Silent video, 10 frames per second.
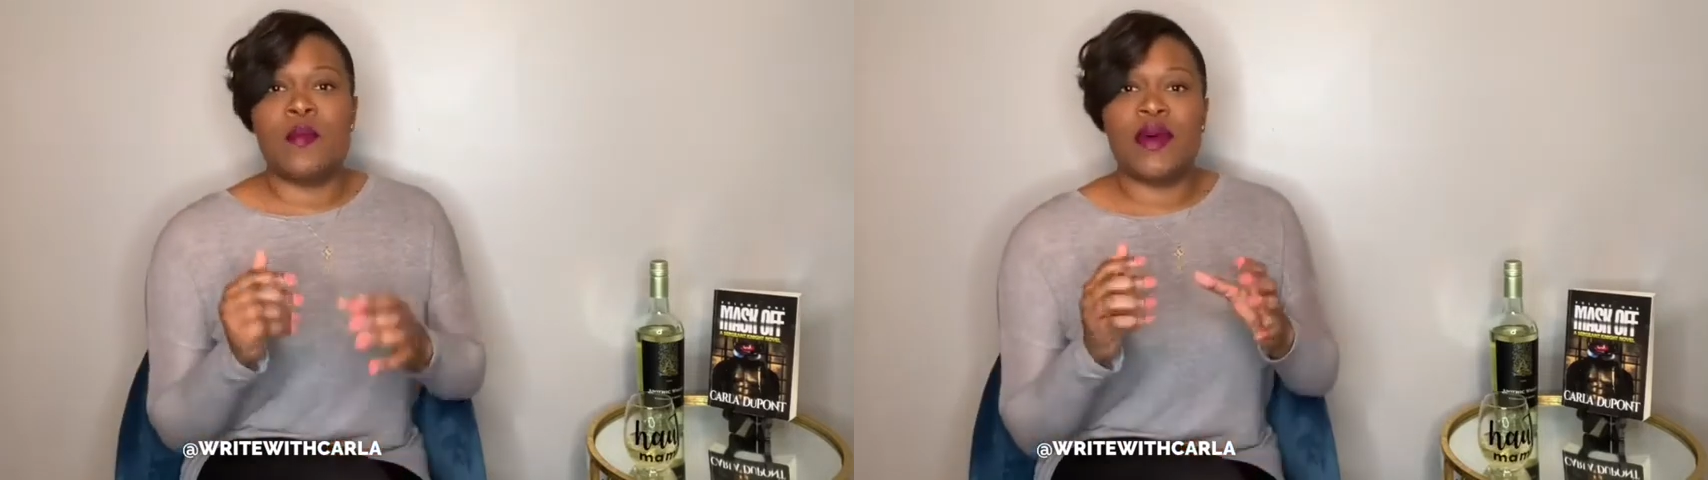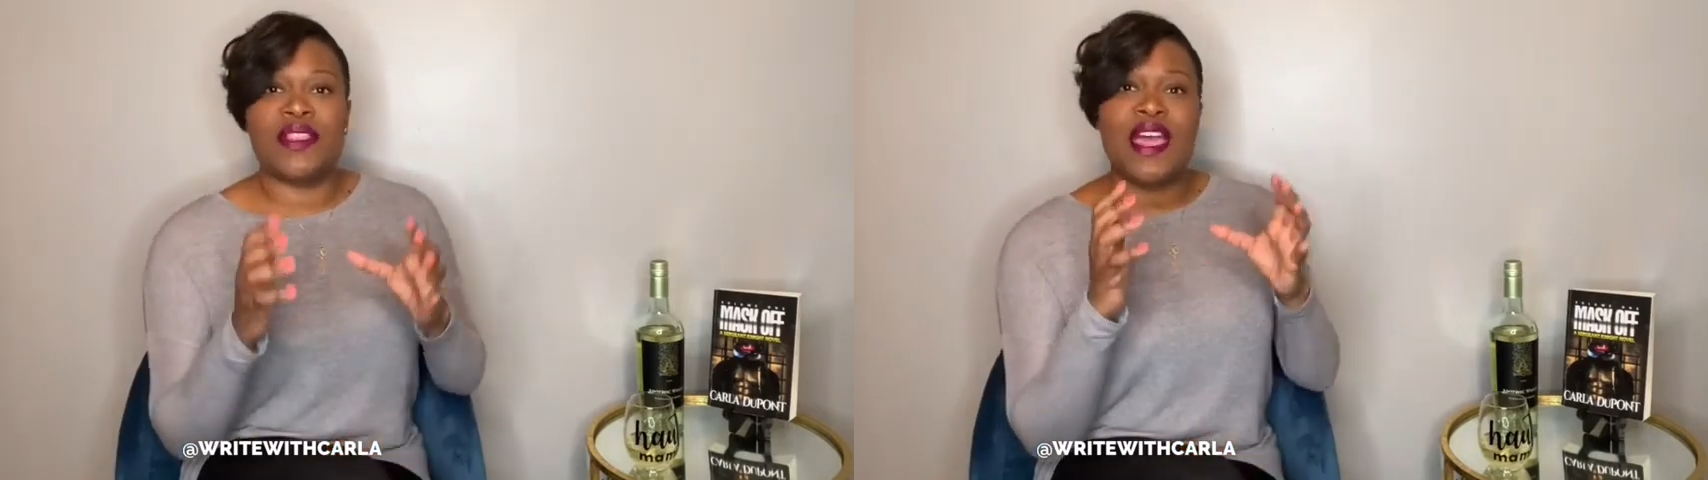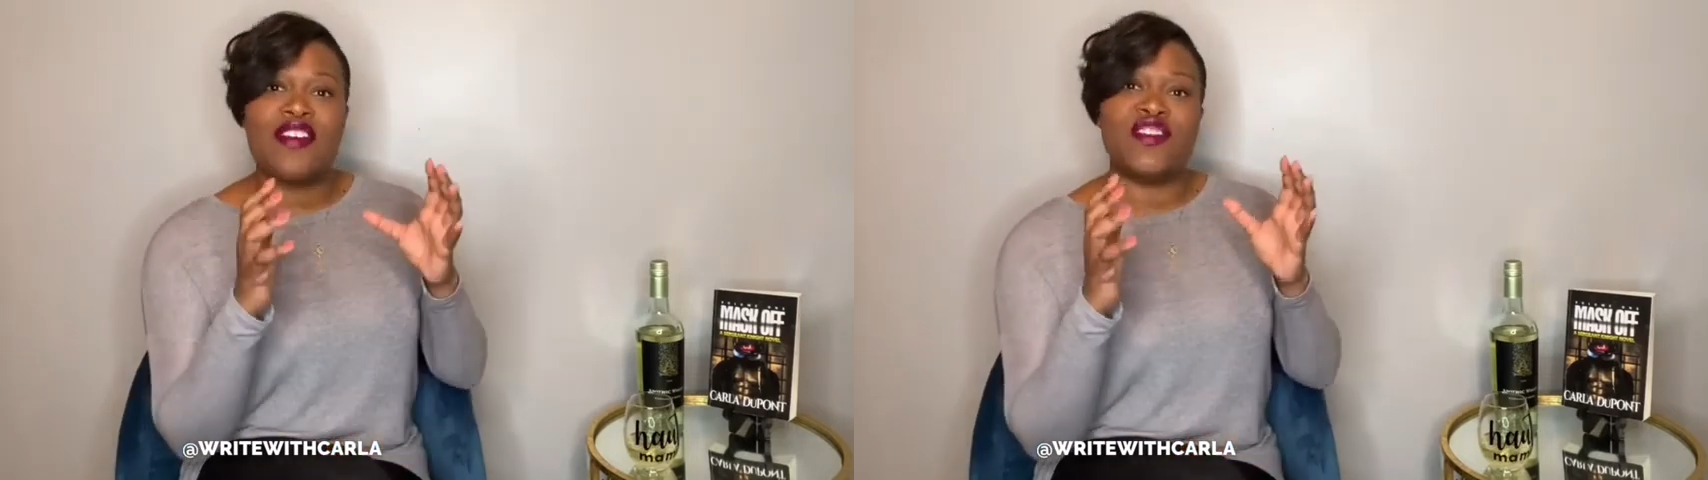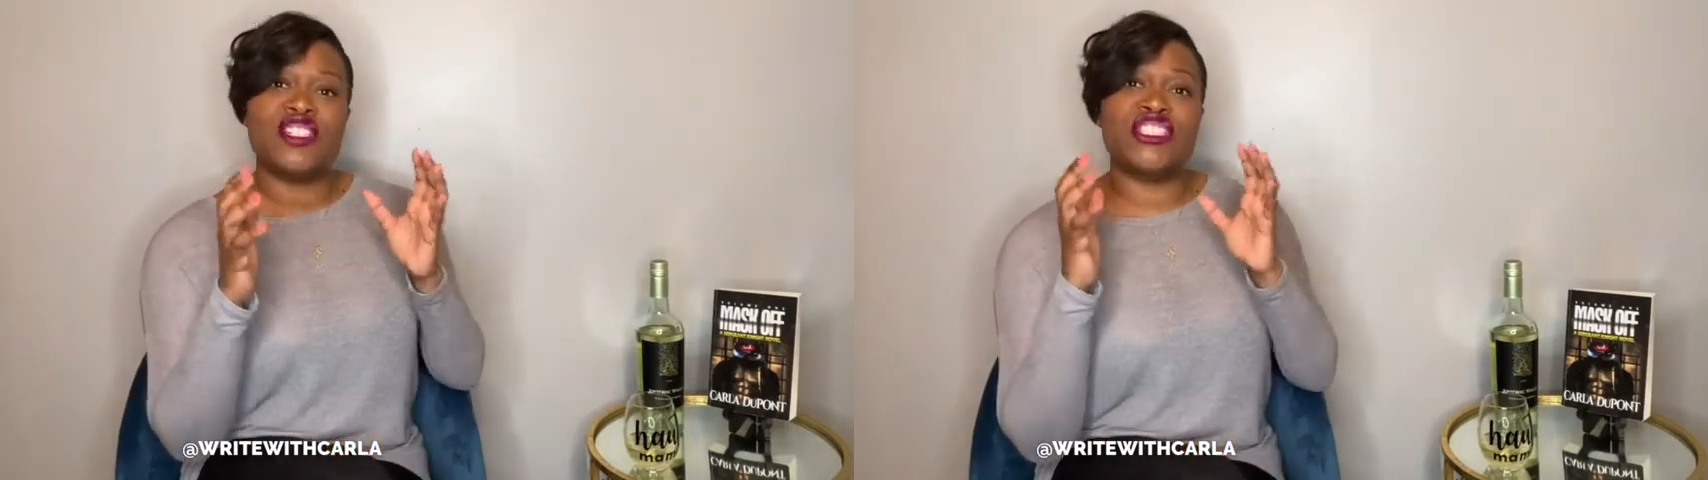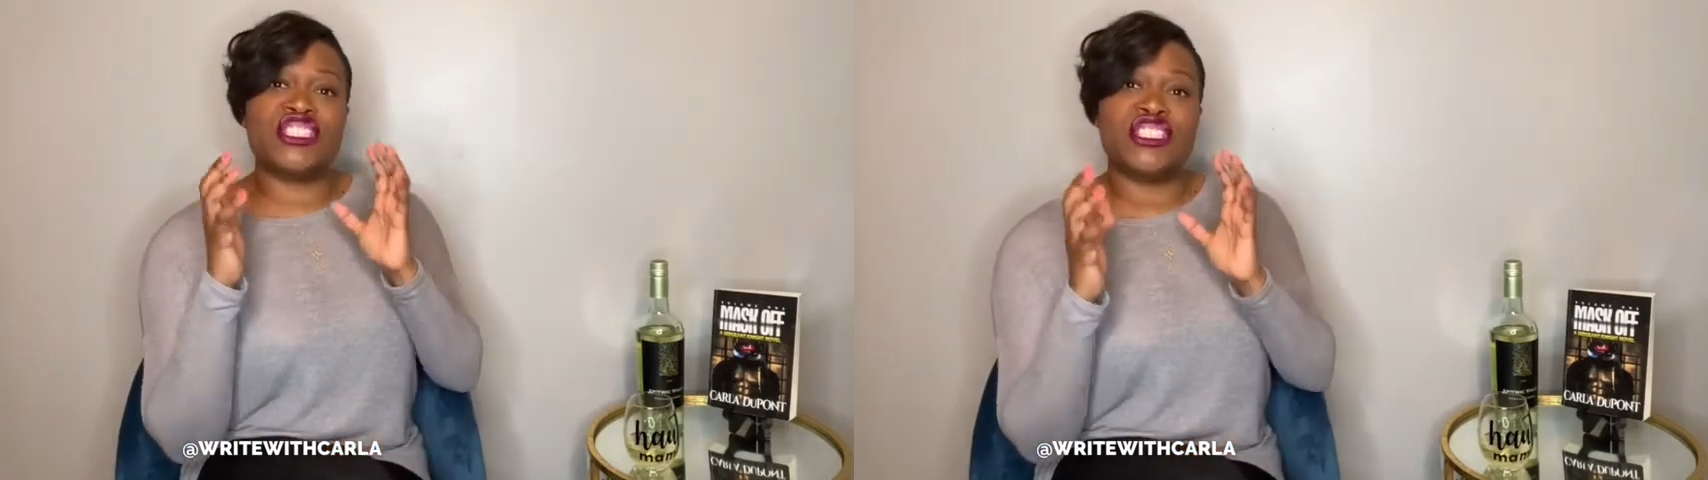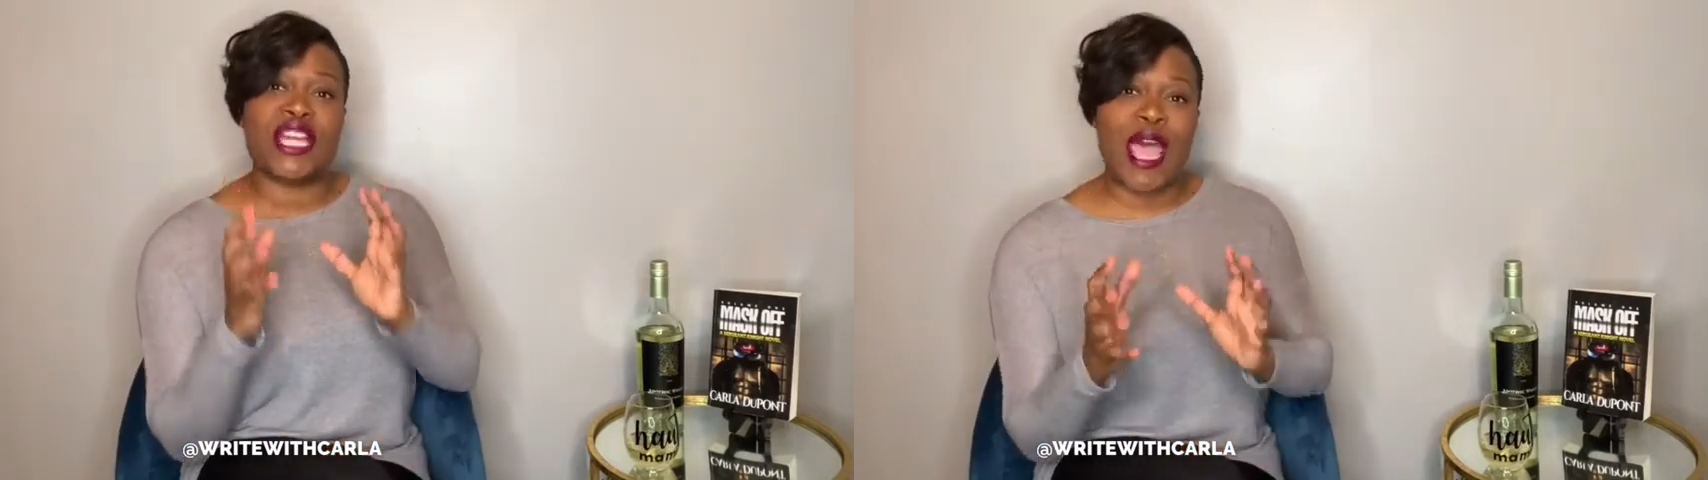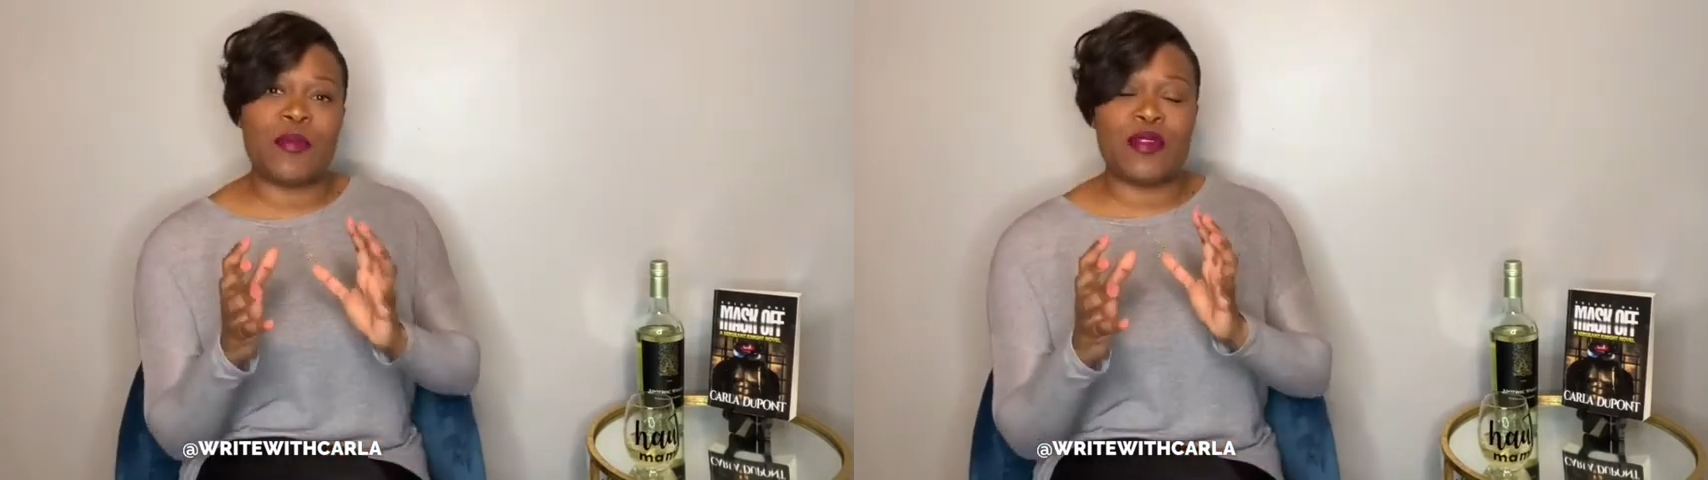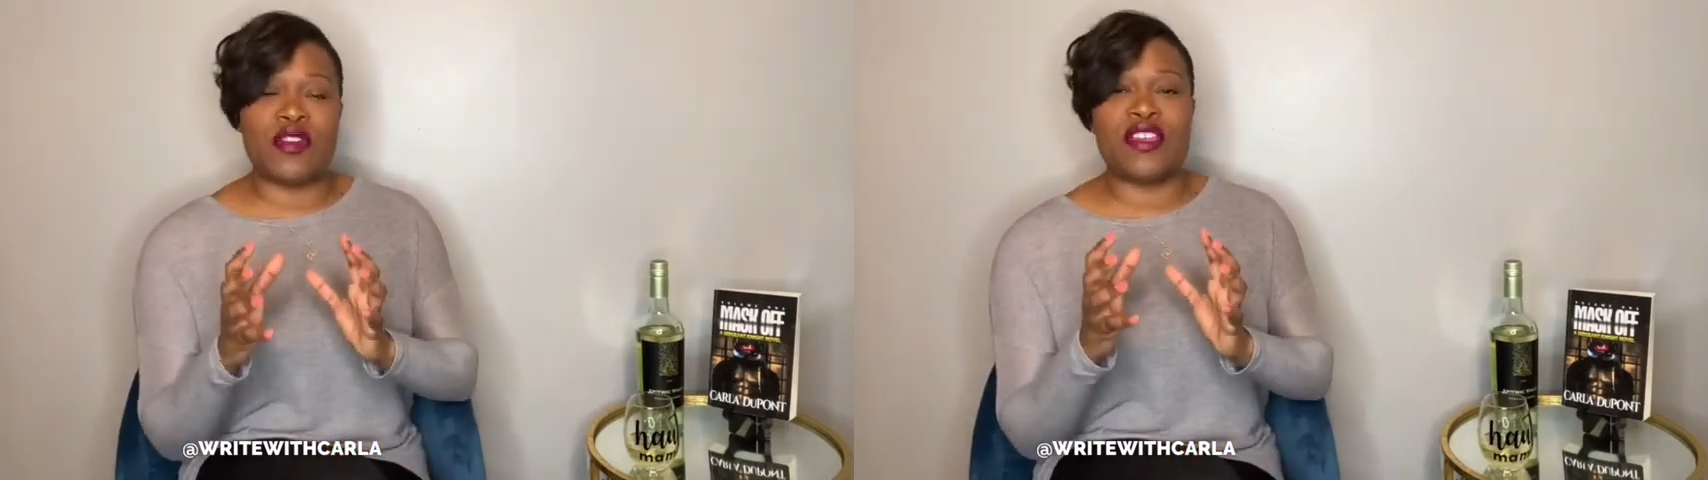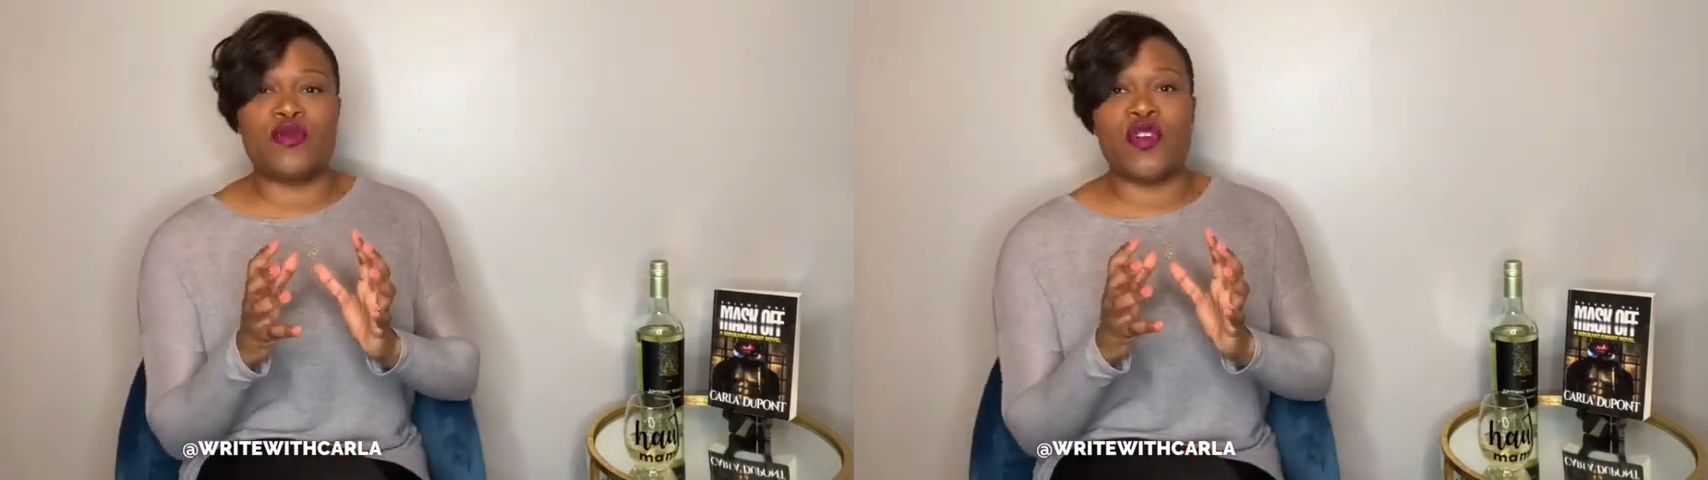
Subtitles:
But that first chapter is